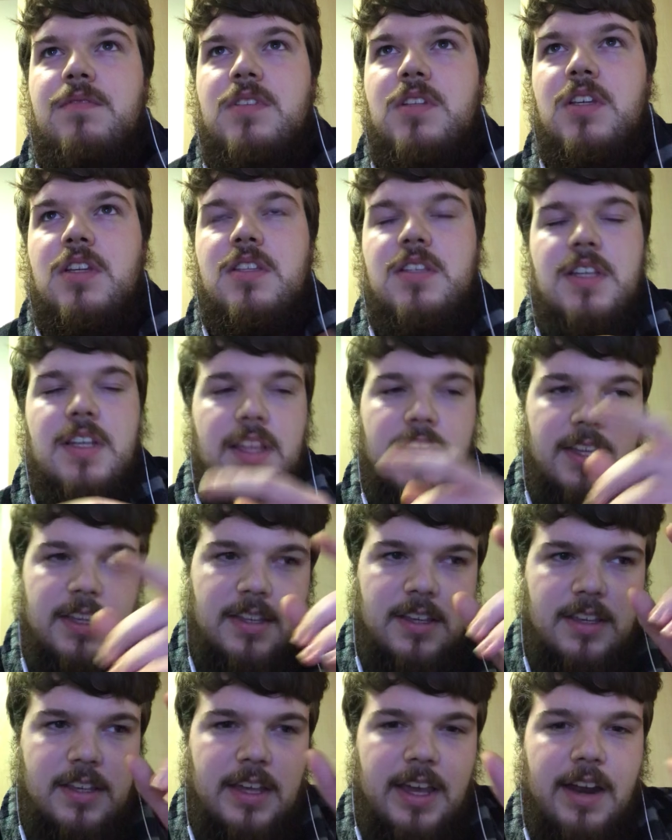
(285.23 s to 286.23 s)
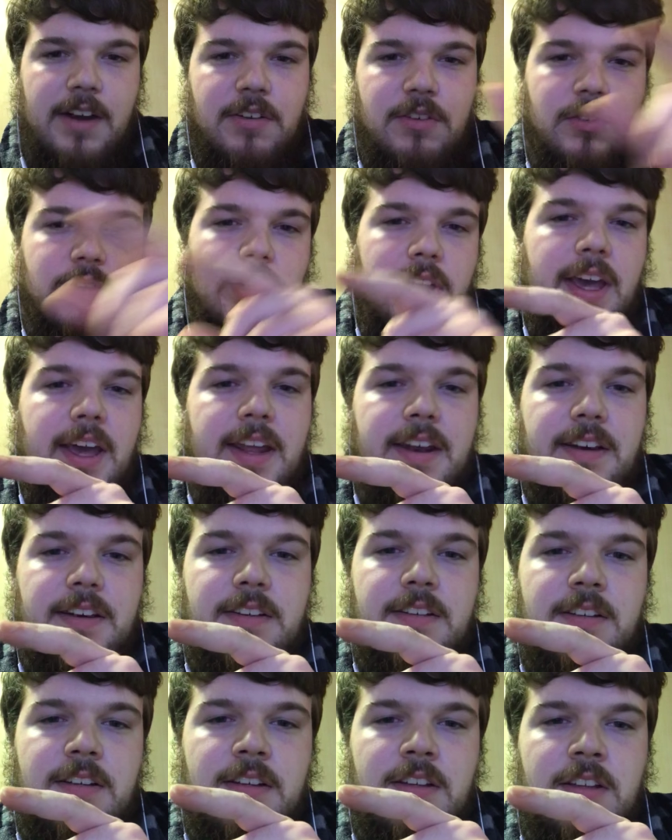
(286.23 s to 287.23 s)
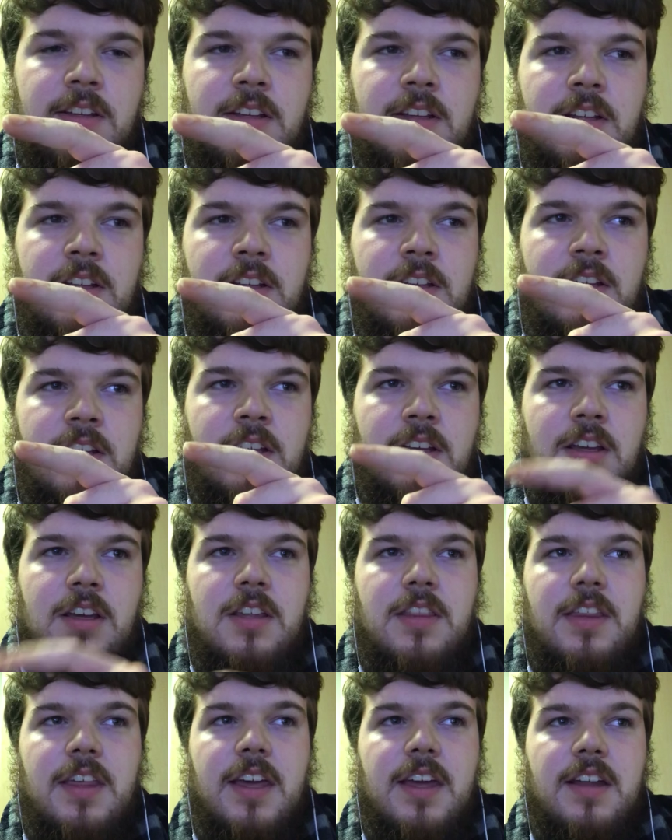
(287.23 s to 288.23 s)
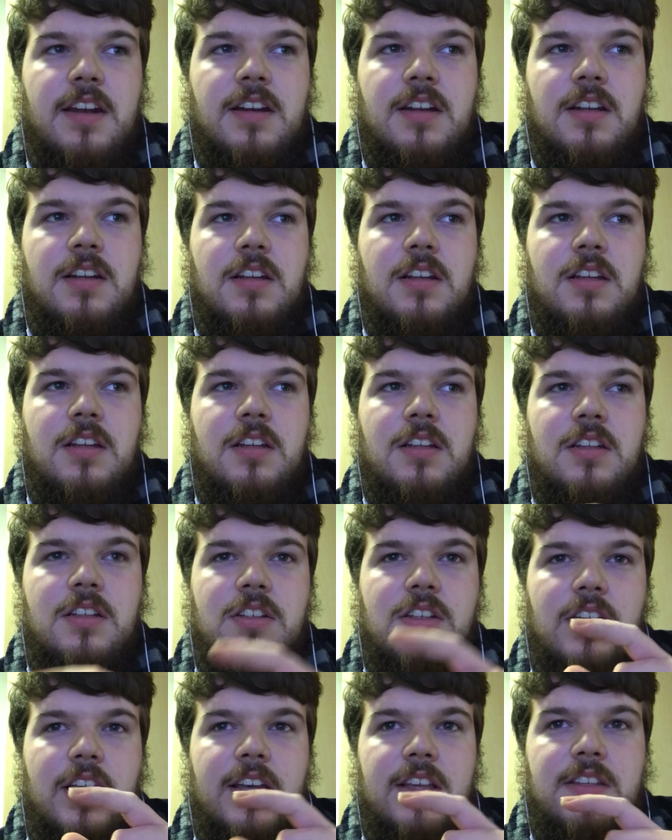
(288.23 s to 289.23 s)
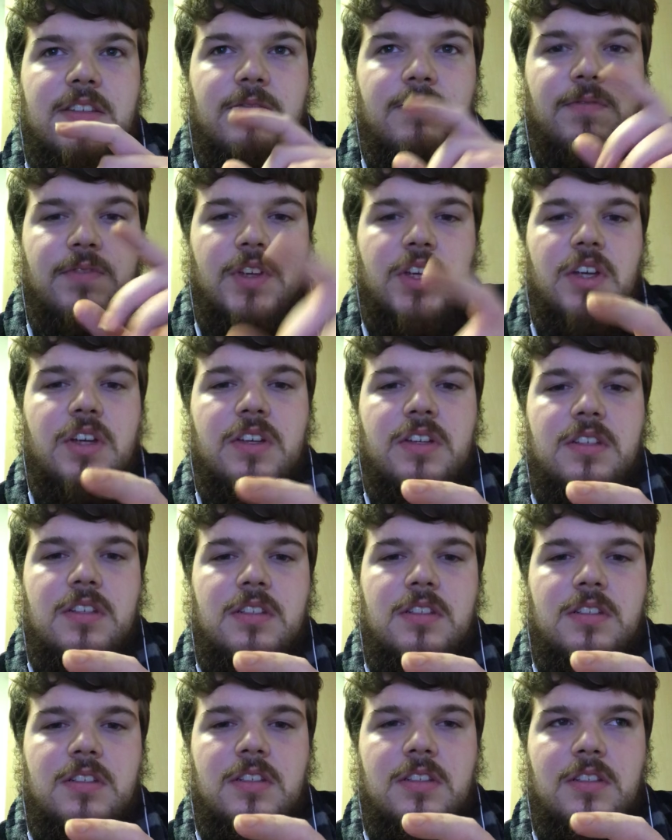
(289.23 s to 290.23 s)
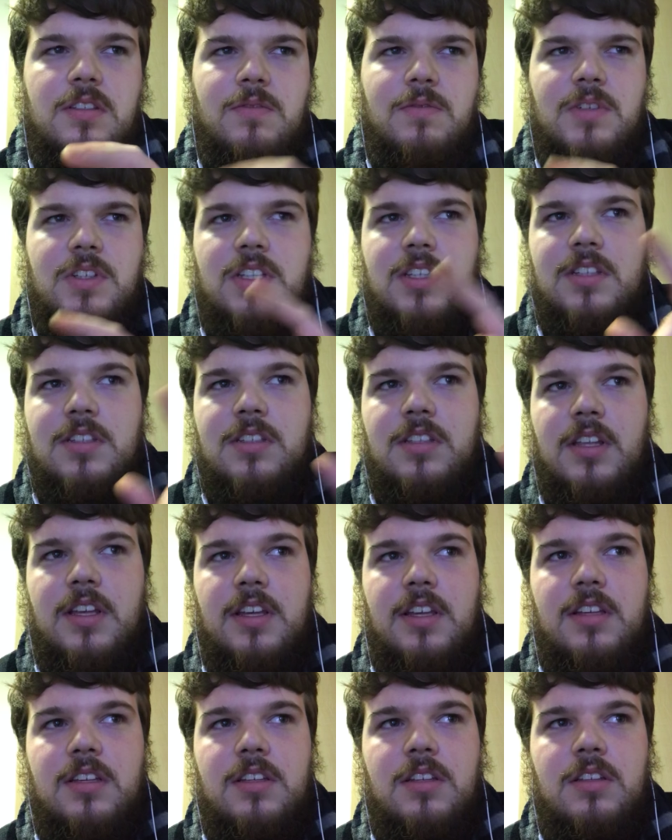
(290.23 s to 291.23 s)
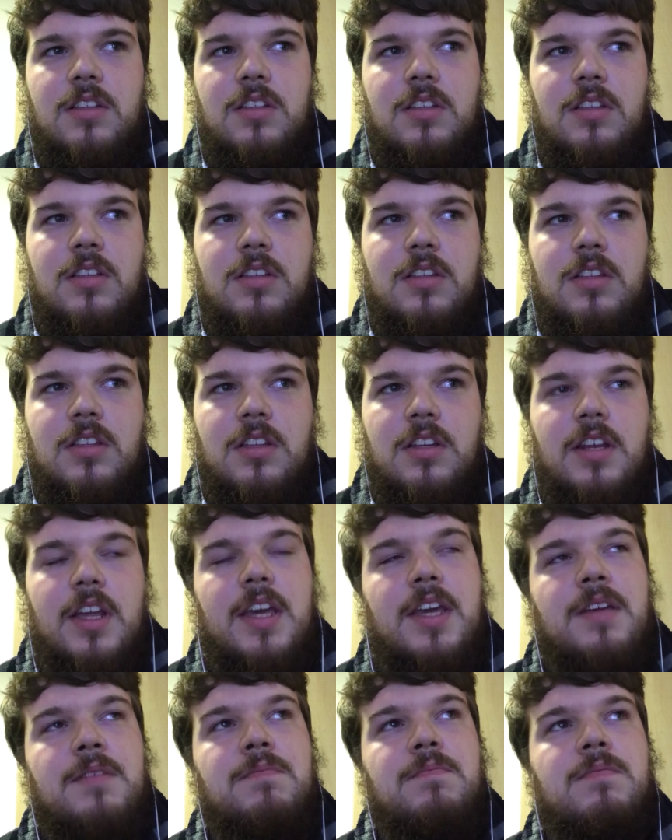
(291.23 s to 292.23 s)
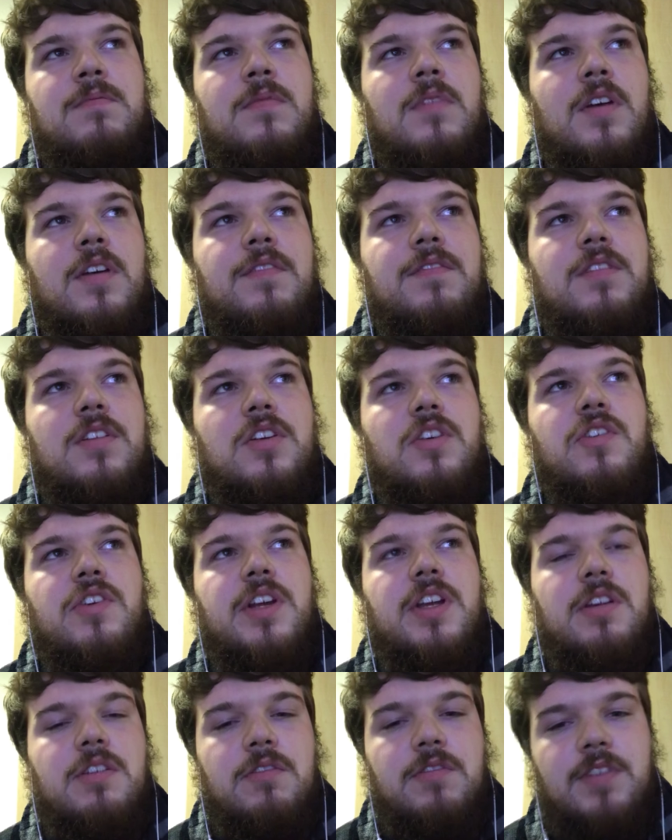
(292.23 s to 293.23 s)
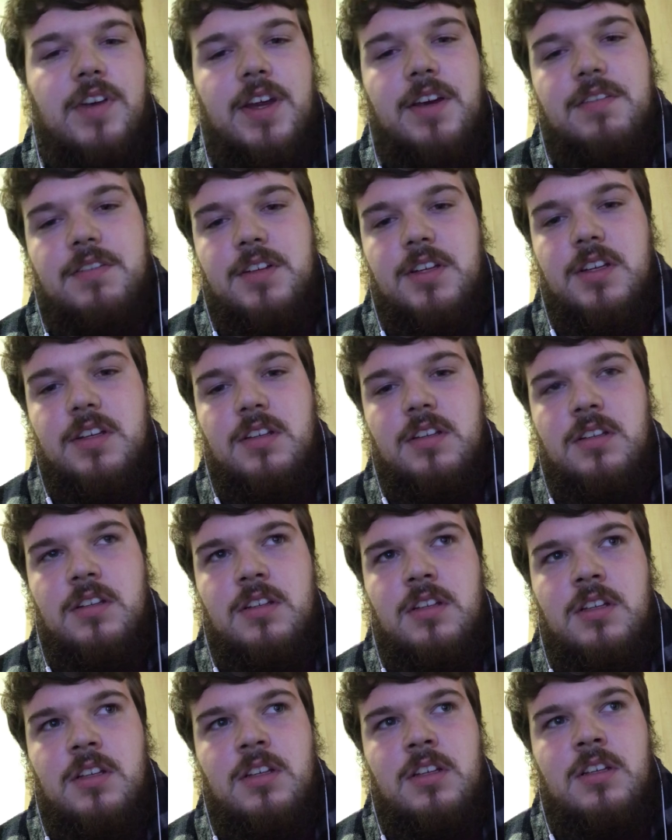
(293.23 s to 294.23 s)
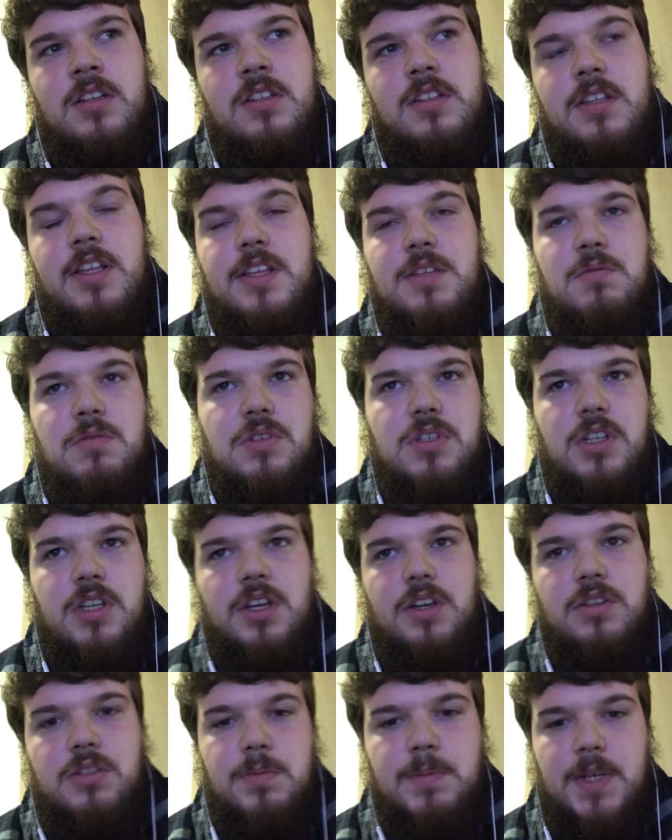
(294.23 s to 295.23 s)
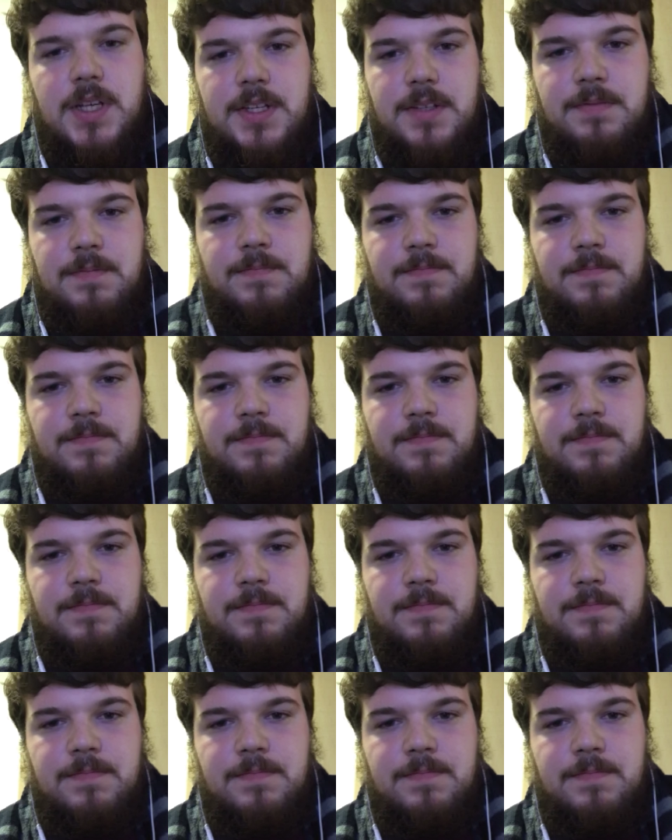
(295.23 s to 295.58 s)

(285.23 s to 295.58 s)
So you see like Carol Dan, and then she has Vers, which is like the name of the Kree who found her. So that's what she goes by.